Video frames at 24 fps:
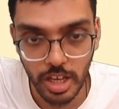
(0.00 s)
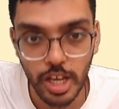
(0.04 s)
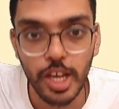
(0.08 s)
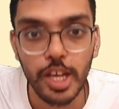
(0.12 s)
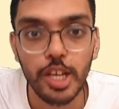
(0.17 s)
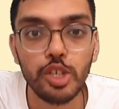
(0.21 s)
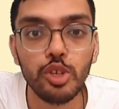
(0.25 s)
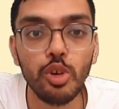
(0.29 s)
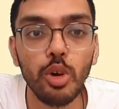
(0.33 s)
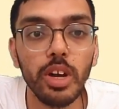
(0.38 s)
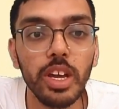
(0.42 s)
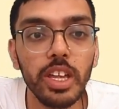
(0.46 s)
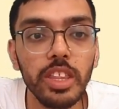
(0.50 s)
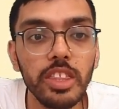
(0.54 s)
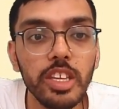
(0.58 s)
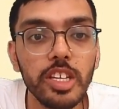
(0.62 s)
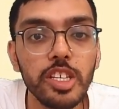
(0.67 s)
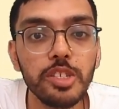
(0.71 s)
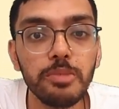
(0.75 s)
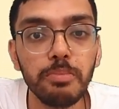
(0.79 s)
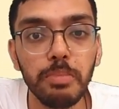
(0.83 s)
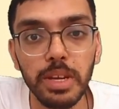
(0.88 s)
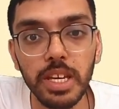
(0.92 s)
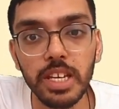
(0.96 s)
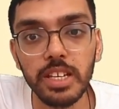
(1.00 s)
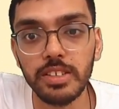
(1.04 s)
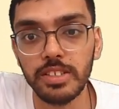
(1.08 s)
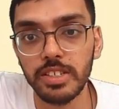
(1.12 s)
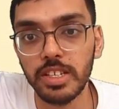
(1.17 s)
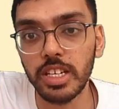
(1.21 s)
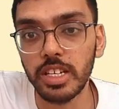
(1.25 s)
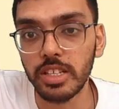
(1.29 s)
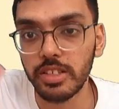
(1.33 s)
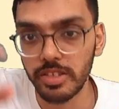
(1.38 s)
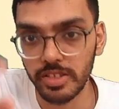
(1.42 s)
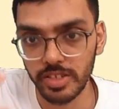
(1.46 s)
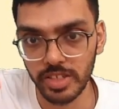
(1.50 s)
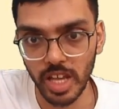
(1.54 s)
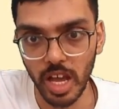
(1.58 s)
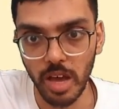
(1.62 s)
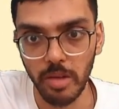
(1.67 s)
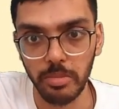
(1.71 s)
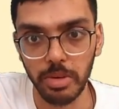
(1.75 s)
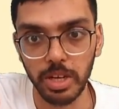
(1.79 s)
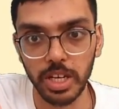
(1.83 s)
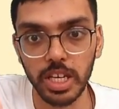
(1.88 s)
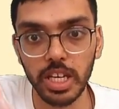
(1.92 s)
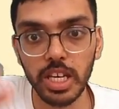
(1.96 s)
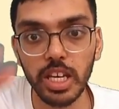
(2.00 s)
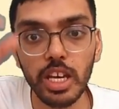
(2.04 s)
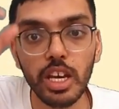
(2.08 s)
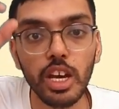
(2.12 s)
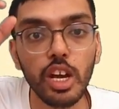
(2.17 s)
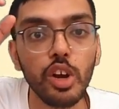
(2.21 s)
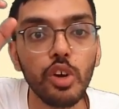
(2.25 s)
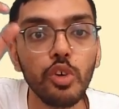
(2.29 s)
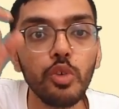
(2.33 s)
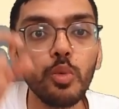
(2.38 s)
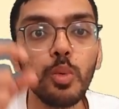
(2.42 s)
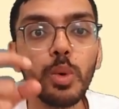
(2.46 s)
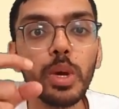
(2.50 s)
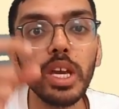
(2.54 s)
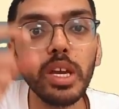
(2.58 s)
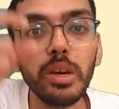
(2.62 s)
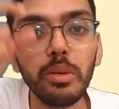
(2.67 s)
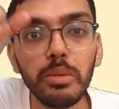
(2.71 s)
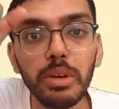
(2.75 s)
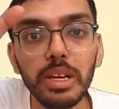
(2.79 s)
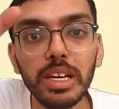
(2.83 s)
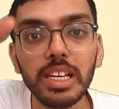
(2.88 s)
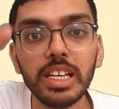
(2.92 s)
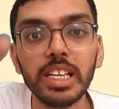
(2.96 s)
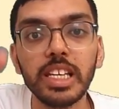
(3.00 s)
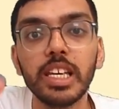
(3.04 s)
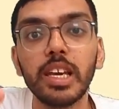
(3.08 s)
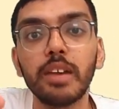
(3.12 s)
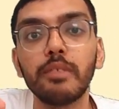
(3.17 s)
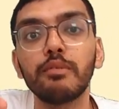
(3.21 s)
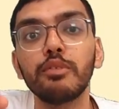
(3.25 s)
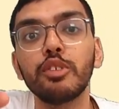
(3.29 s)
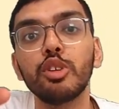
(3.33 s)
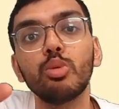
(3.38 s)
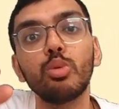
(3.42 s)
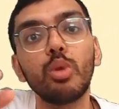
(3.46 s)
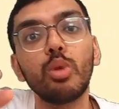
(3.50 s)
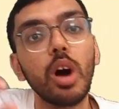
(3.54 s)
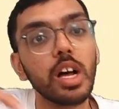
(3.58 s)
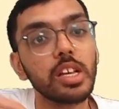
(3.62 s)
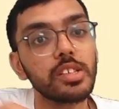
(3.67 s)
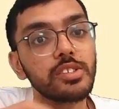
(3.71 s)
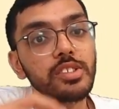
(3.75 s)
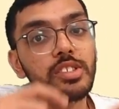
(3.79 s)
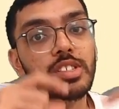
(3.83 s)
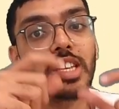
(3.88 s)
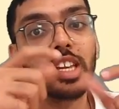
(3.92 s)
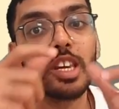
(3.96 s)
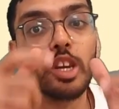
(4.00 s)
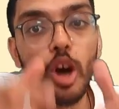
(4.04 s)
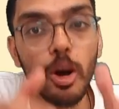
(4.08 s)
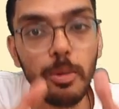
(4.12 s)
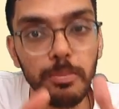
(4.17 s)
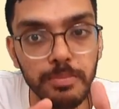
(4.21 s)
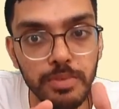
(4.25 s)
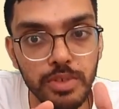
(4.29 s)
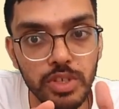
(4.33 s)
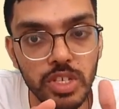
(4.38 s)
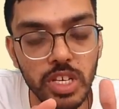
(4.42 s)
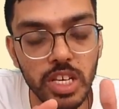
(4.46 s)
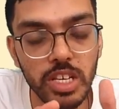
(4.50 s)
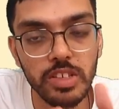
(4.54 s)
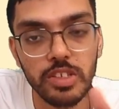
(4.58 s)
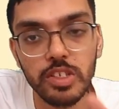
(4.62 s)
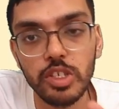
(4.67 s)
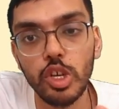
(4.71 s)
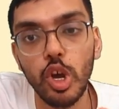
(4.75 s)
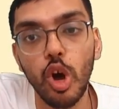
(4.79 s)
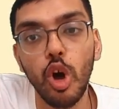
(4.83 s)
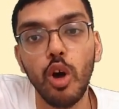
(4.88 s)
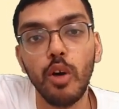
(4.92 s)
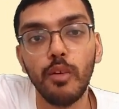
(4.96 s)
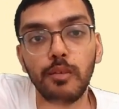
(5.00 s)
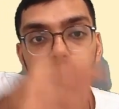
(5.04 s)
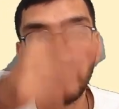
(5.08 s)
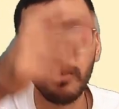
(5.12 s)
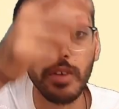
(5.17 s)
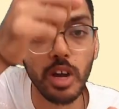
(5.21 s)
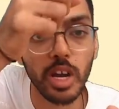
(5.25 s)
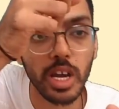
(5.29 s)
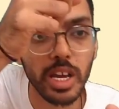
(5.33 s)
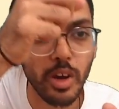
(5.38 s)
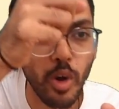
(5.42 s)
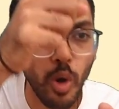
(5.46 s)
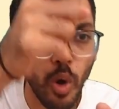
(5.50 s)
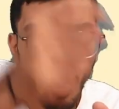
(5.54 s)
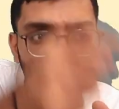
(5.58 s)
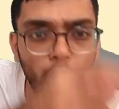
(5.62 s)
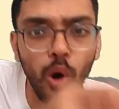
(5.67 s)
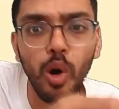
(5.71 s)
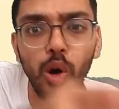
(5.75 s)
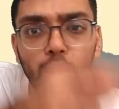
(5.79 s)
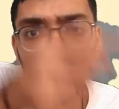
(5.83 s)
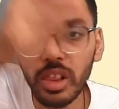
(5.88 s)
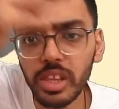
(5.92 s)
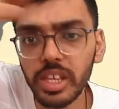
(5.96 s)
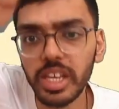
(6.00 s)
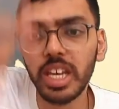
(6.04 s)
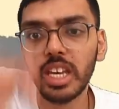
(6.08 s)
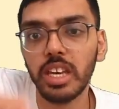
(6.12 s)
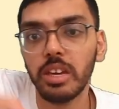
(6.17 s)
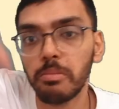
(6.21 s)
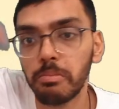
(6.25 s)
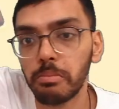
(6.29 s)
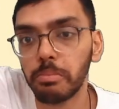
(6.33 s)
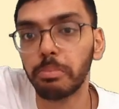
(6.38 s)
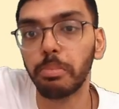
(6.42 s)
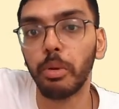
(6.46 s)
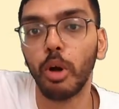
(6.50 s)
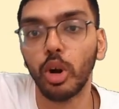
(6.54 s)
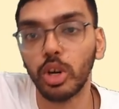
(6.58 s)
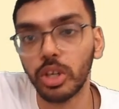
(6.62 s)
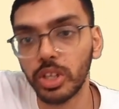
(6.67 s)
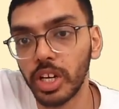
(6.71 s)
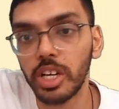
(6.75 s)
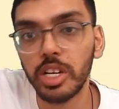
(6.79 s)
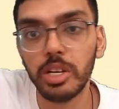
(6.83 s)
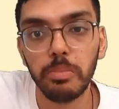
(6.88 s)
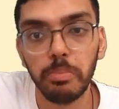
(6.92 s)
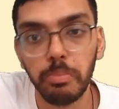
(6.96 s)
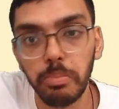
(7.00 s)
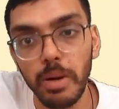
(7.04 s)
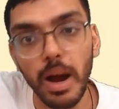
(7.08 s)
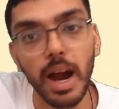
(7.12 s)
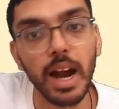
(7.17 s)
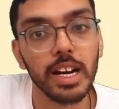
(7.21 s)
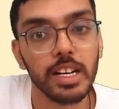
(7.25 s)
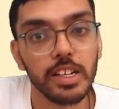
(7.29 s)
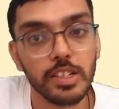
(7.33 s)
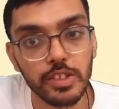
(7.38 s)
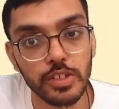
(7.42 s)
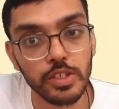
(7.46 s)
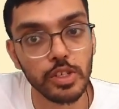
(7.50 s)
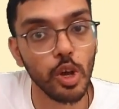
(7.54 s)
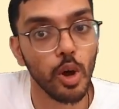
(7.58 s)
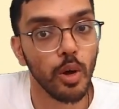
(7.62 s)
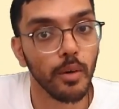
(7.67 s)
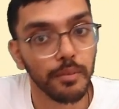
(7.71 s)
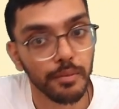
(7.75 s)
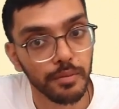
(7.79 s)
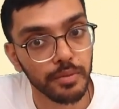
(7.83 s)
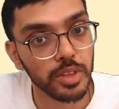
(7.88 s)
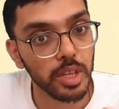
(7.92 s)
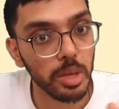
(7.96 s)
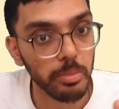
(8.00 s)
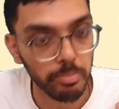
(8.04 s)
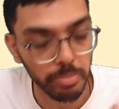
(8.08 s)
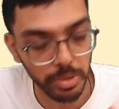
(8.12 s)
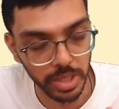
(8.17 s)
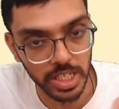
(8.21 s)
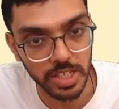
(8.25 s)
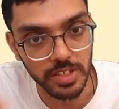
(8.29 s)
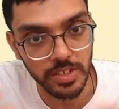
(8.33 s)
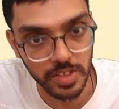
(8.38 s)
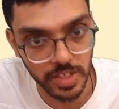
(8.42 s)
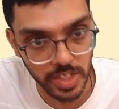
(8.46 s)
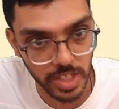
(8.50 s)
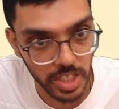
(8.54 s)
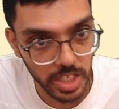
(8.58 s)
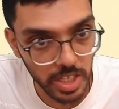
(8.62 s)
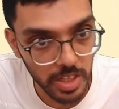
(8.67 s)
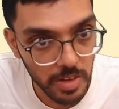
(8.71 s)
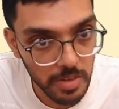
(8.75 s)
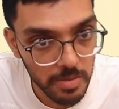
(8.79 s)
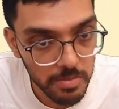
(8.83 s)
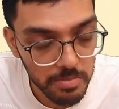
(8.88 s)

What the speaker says: So in this pre-scene summary, we will give you a synopsis of all the important parts of the pre-scene,